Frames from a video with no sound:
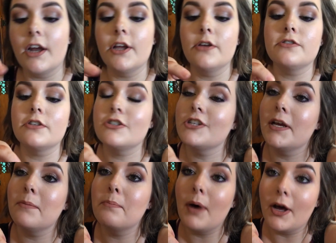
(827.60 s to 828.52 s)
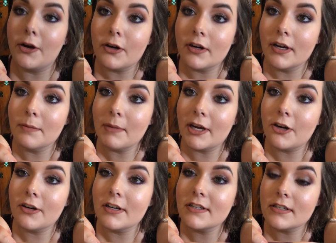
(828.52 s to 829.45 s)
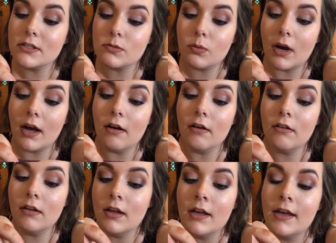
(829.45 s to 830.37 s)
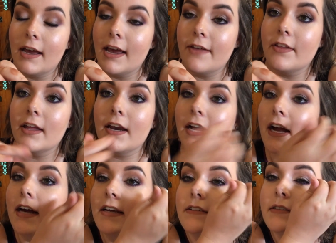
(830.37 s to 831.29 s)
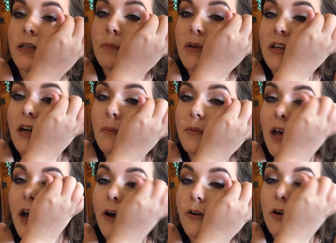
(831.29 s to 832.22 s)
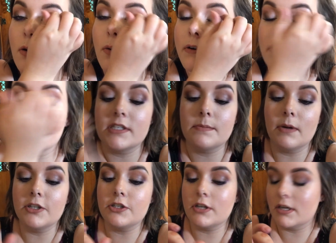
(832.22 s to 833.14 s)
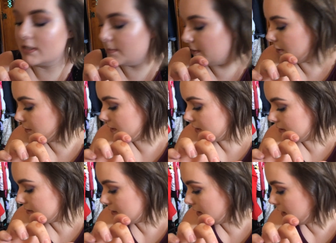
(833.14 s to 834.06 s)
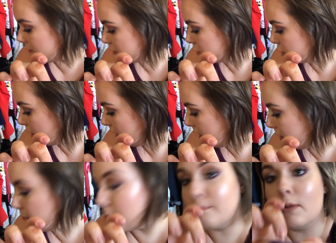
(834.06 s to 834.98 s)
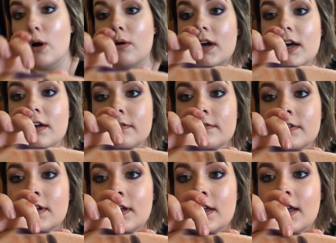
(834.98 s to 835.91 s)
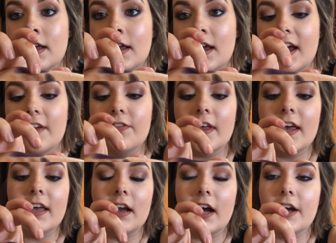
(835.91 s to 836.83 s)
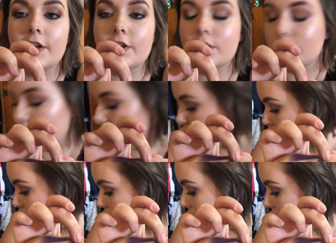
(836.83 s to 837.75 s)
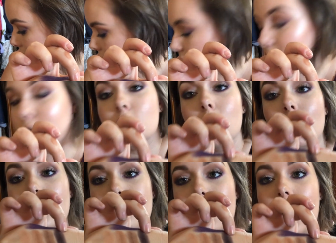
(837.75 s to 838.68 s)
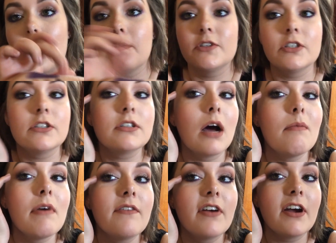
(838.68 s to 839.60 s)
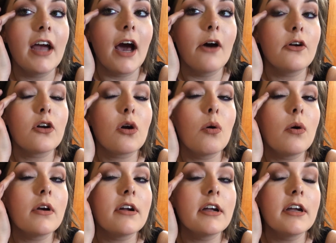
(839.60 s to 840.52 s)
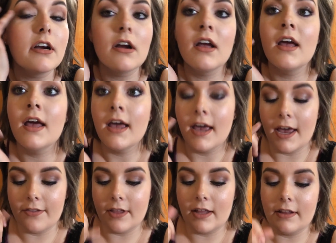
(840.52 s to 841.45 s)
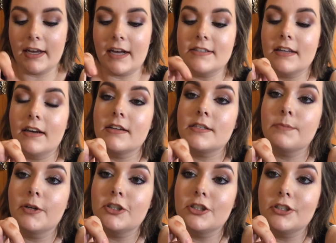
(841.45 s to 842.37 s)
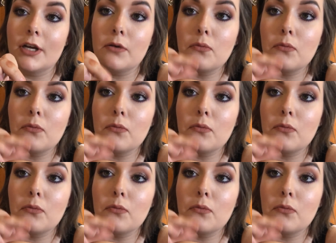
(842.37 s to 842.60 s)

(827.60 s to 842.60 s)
used the shade Butter in my crease as well. And then I kind of deepened up the outer corner and smudged it into my crease. The shade Mocha. And then I used the shade Soda Pop just on my very outer corner here. And then, like I said, I smudged a shade